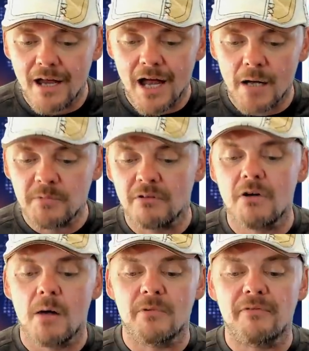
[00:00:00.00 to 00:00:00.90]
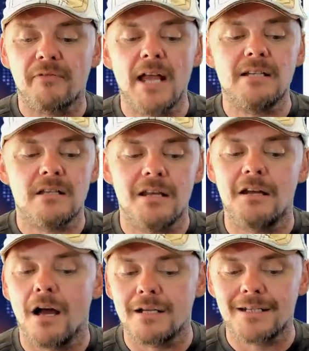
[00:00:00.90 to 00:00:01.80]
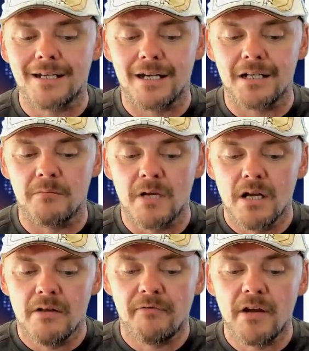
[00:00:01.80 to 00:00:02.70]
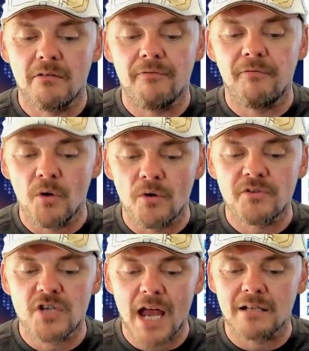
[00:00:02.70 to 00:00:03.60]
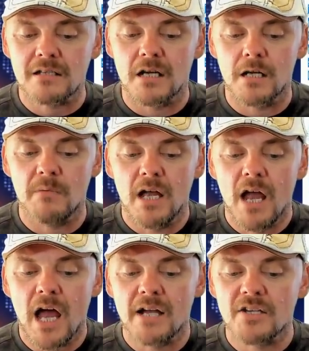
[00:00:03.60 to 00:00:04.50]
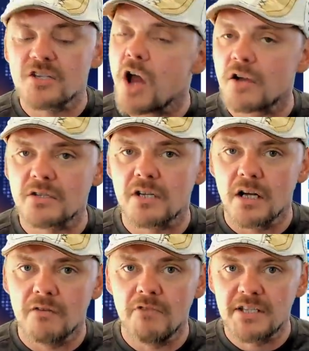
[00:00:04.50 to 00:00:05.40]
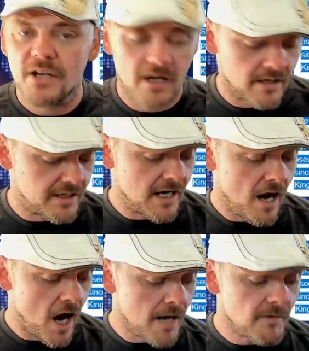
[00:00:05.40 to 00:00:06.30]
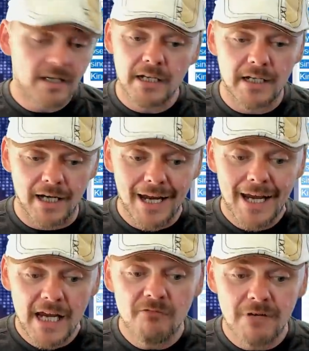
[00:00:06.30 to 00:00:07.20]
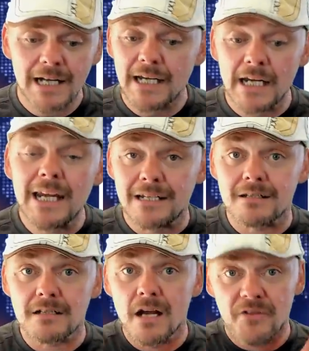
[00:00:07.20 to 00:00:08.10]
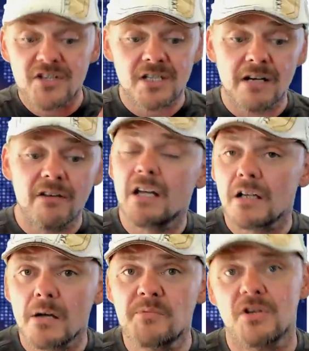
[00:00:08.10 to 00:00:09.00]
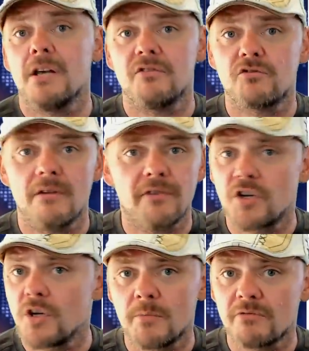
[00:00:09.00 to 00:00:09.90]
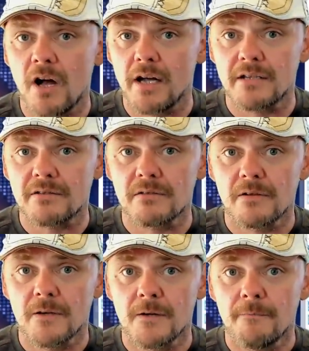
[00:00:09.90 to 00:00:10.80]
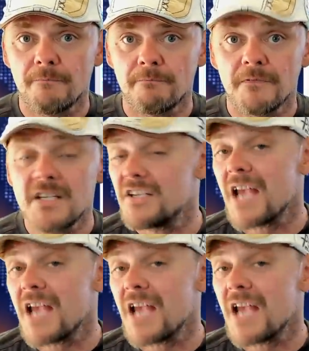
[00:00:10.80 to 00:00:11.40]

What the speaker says: Abdul Rahman fled to the United Kingdom, fearing a 4th jail term, and has not returned. I'm not kidding. He really is the Syrian Observatory for Human Rights. This is